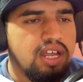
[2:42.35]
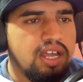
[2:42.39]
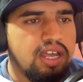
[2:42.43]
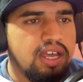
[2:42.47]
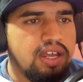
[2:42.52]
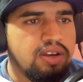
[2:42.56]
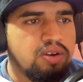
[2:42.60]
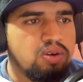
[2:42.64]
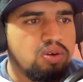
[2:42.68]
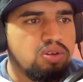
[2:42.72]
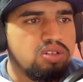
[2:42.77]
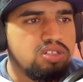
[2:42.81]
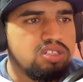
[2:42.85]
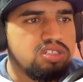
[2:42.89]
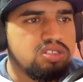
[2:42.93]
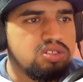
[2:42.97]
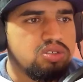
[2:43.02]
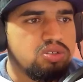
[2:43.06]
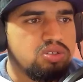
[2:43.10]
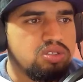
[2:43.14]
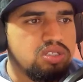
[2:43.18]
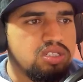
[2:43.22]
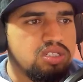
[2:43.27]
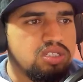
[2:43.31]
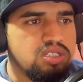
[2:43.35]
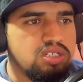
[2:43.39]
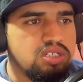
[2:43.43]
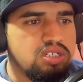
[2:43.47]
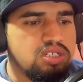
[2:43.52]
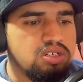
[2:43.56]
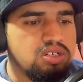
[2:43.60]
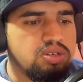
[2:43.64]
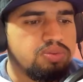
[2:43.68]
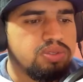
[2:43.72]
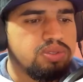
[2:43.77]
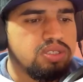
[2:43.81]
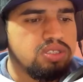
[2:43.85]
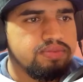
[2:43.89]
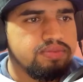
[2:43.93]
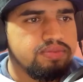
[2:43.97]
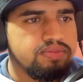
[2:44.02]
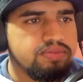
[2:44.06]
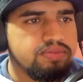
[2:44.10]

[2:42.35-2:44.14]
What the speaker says: And also the third option,